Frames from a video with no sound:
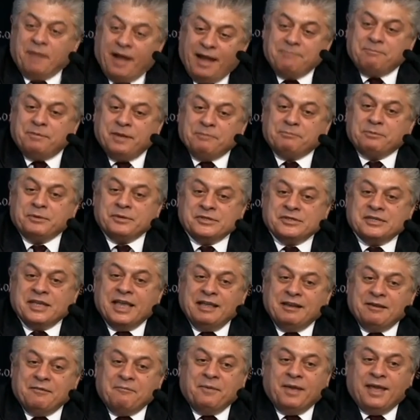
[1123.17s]
My people
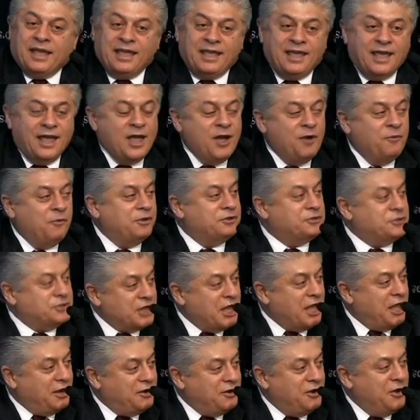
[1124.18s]
say to me, Well,
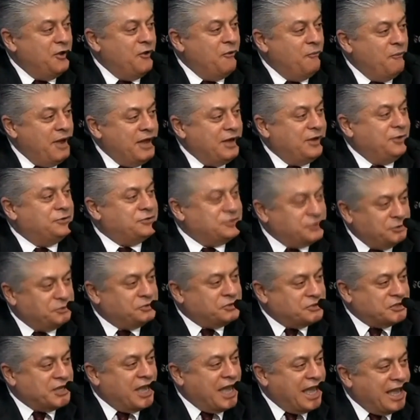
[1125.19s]
John, why don't
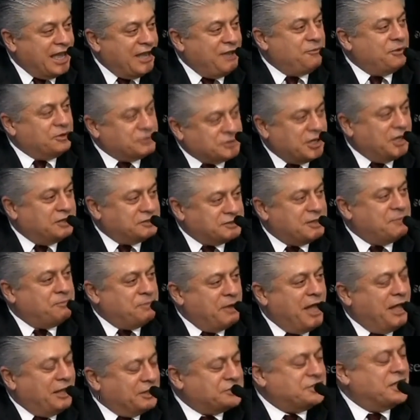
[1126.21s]
you say what Judge
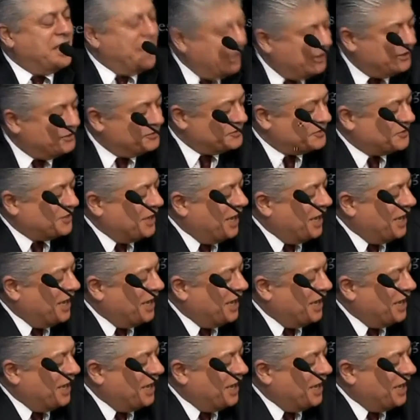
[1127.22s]
Napolitano